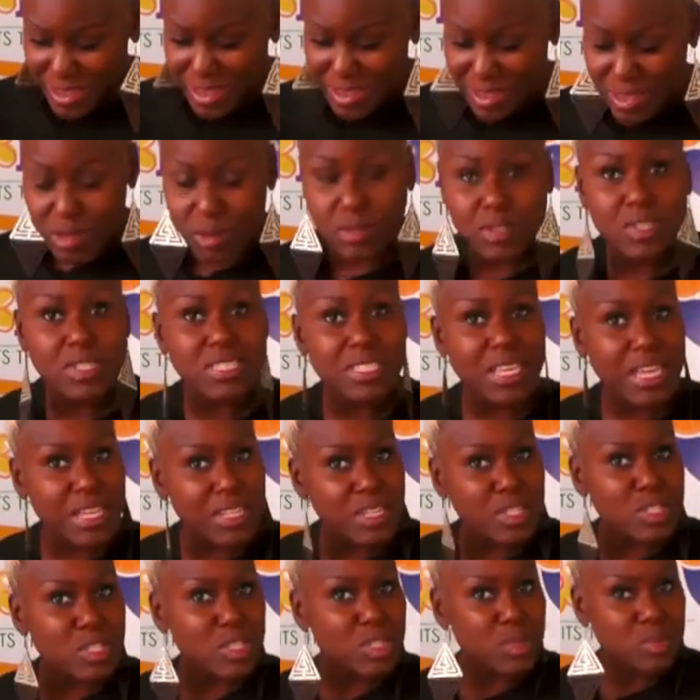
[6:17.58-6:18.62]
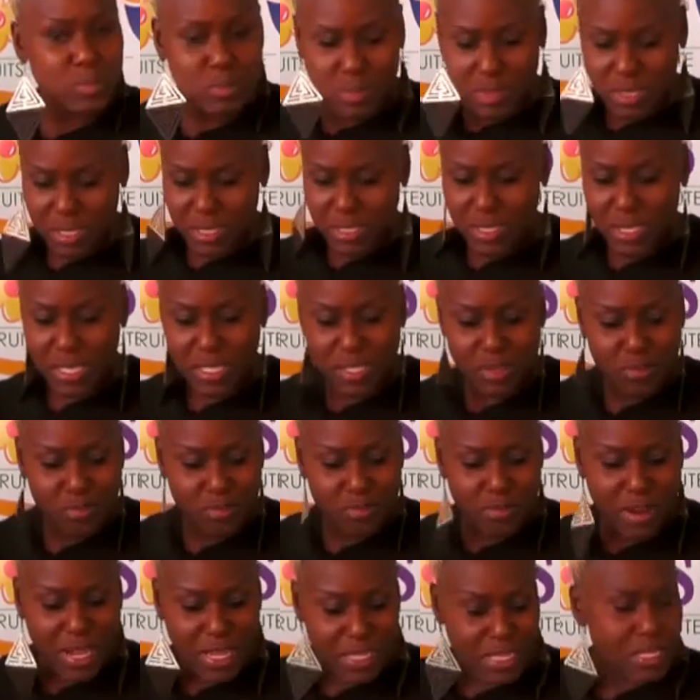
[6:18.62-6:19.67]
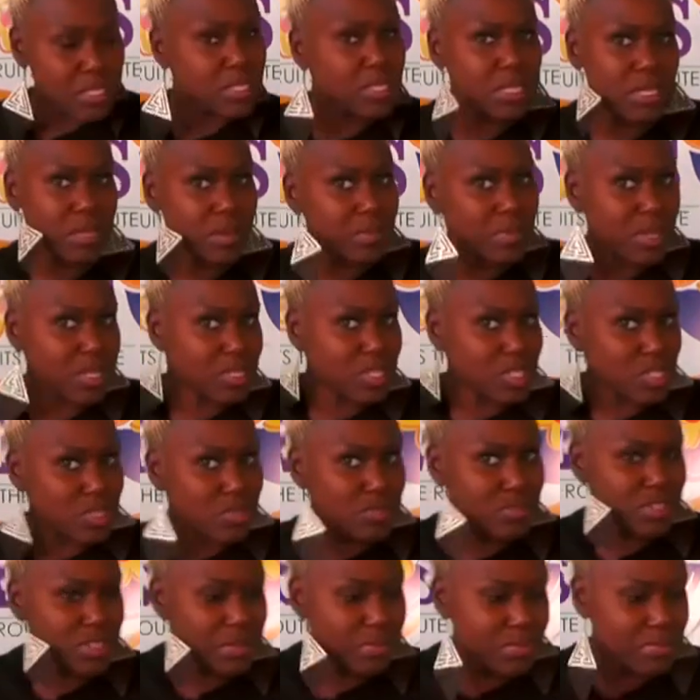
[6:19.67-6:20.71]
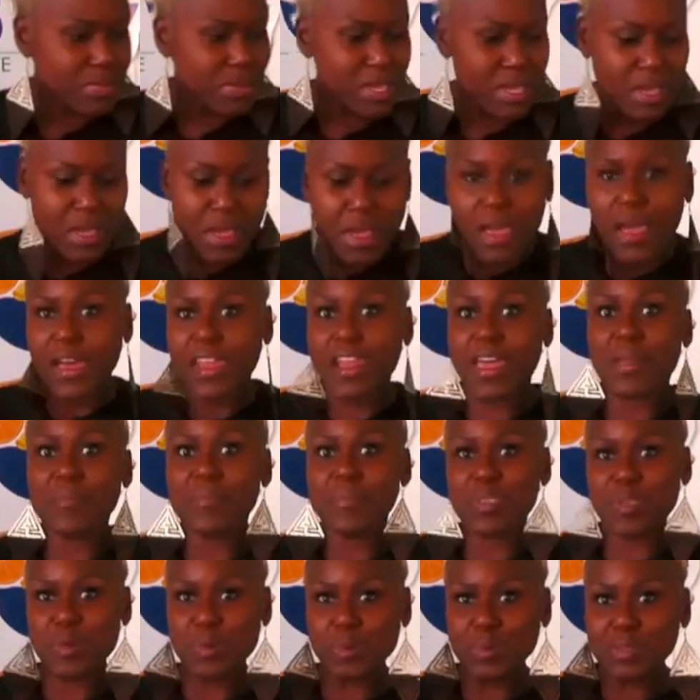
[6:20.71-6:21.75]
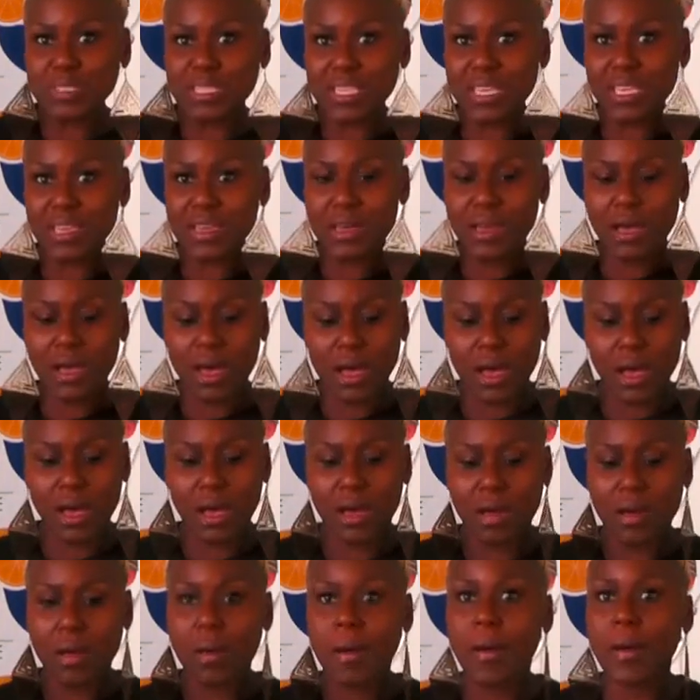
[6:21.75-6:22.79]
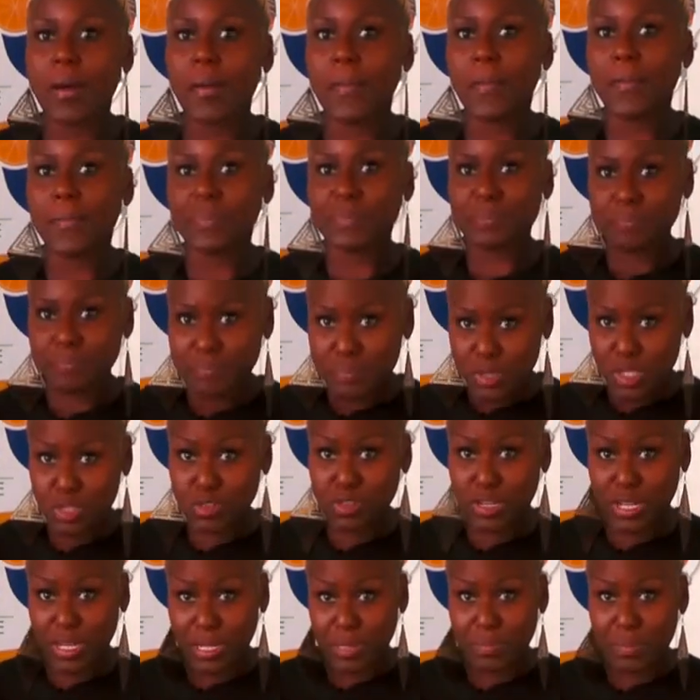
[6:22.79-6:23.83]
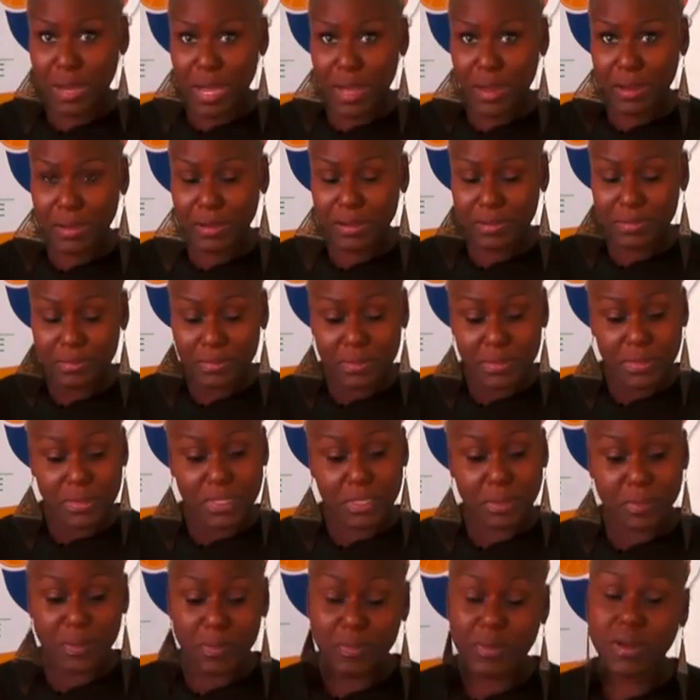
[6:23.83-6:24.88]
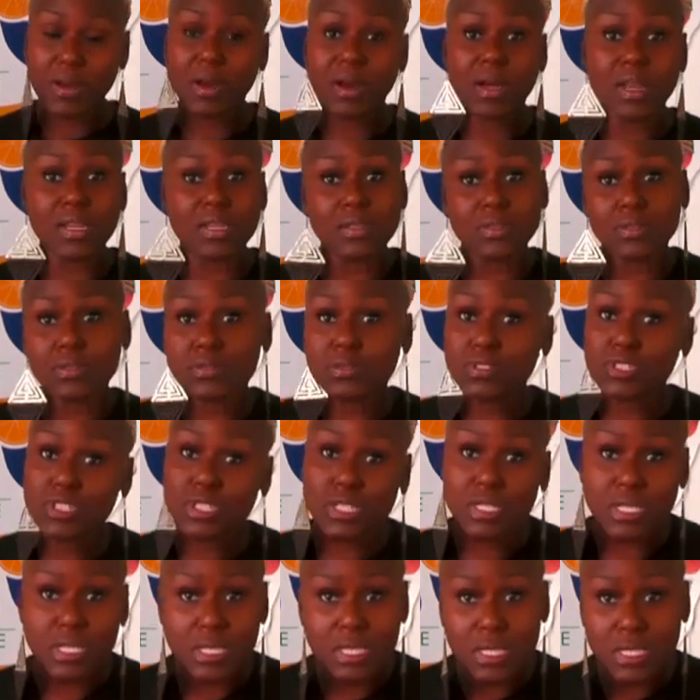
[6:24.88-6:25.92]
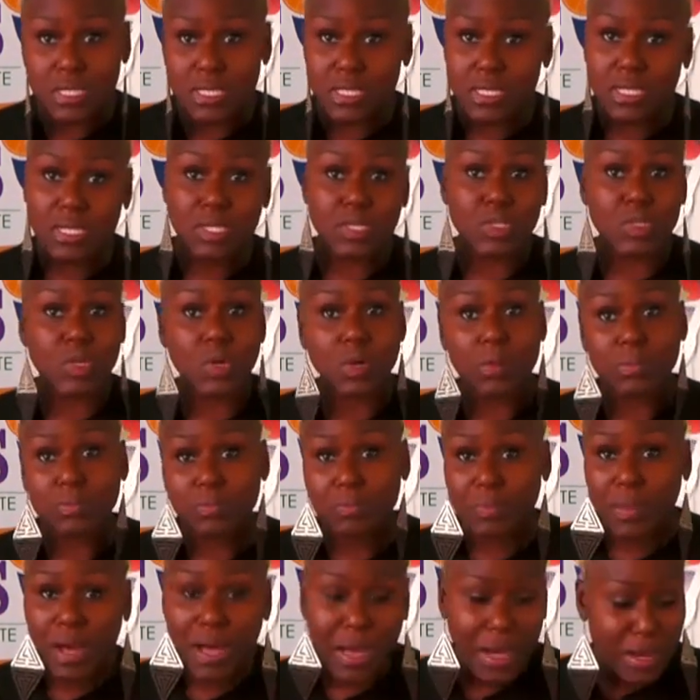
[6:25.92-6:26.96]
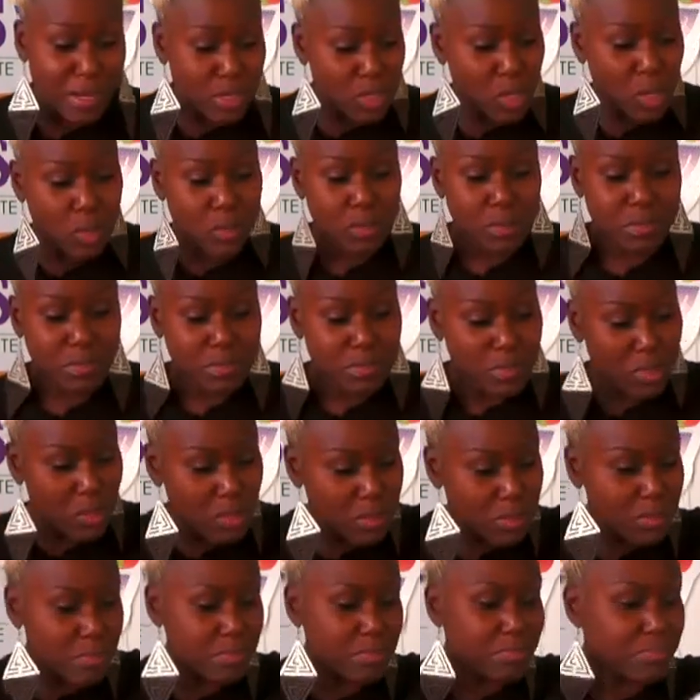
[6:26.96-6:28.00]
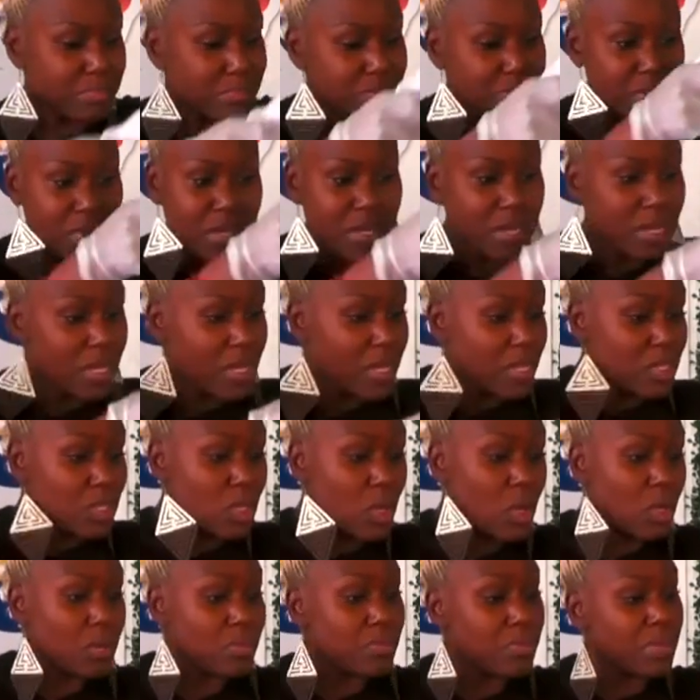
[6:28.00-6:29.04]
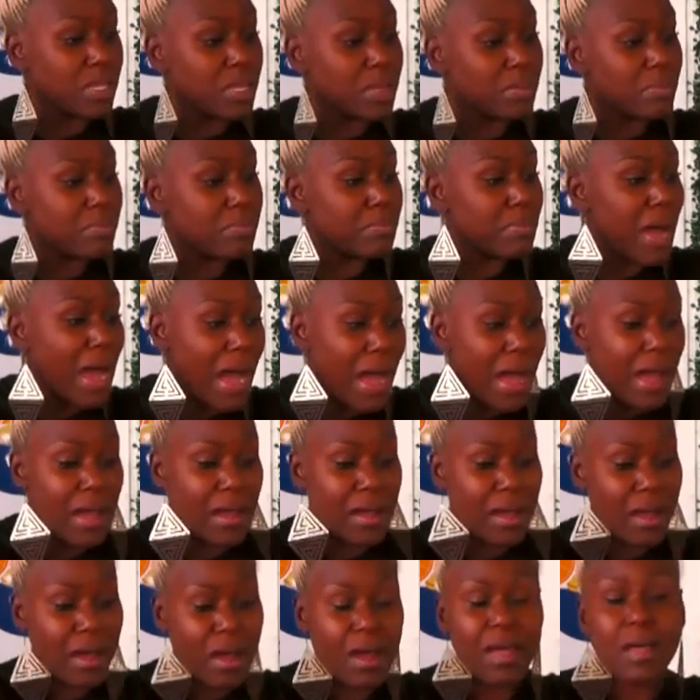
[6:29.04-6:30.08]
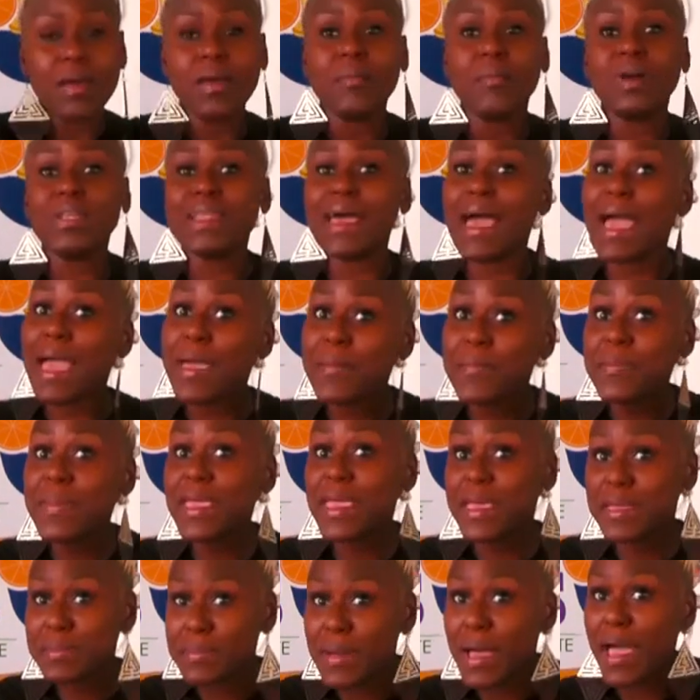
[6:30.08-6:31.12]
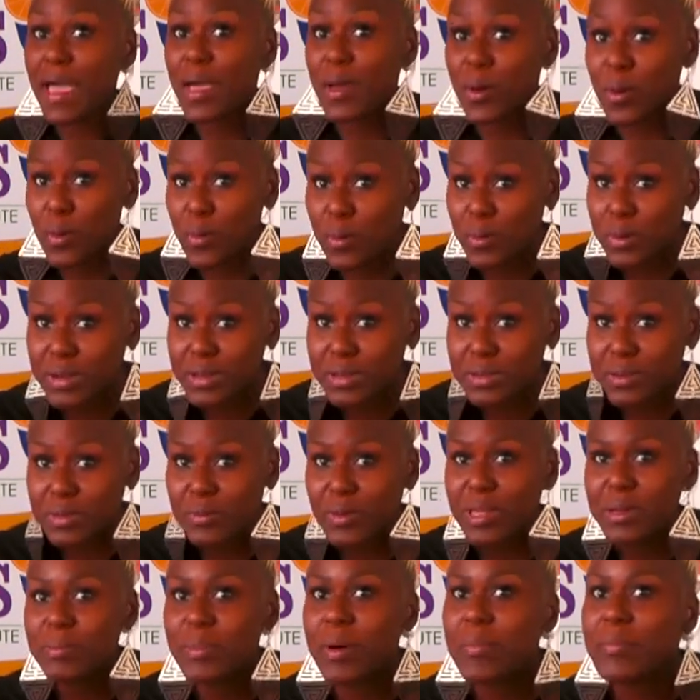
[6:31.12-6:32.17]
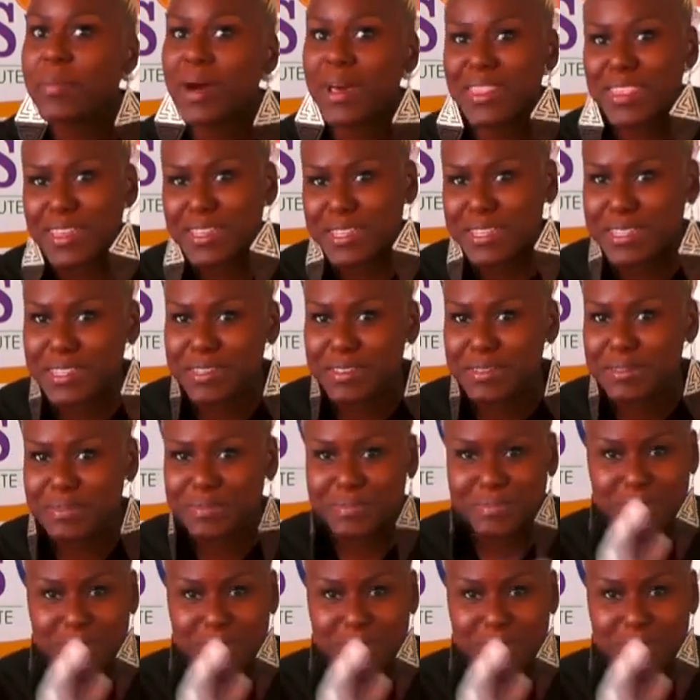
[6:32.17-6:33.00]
You know, just get the juice, get it right into your bloodstream. And I'm using a straining bag. Some people call it cheese, nut bag, nut milk bag, but I made my own. Well, my mother did.